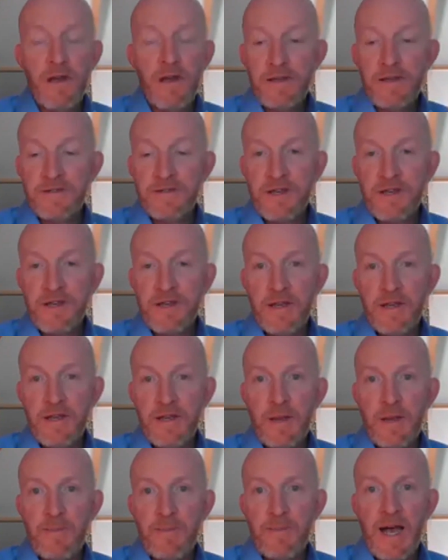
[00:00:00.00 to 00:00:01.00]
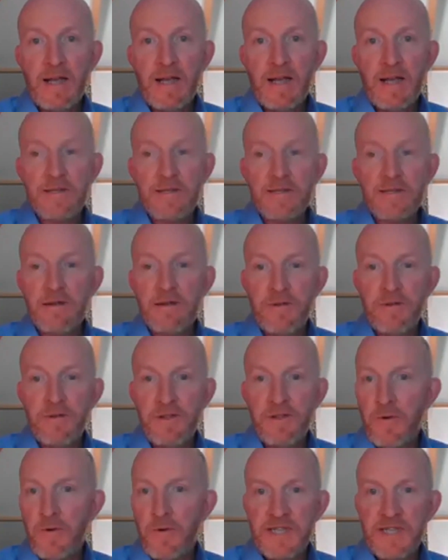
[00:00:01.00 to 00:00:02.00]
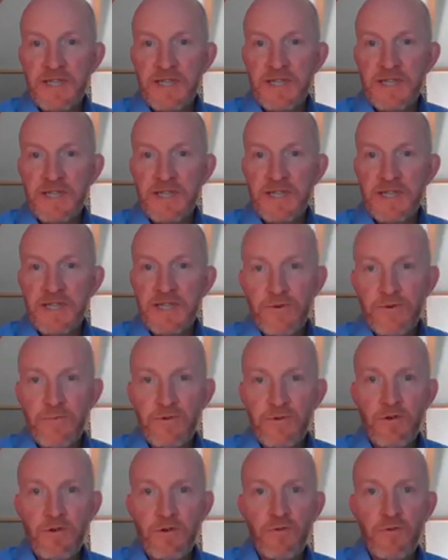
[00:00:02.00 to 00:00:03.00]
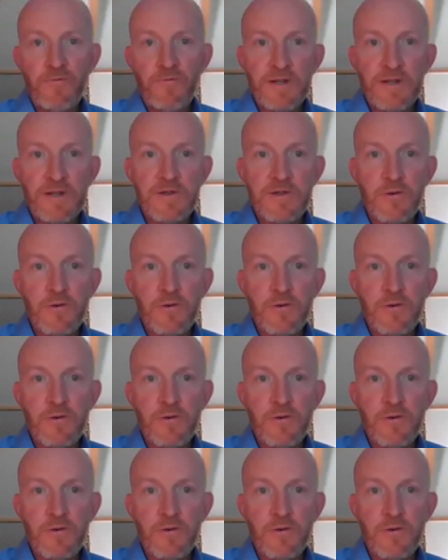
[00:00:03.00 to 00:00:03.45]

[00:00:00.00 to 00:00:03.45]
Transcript: it's in the past, and now it's happening with COVID.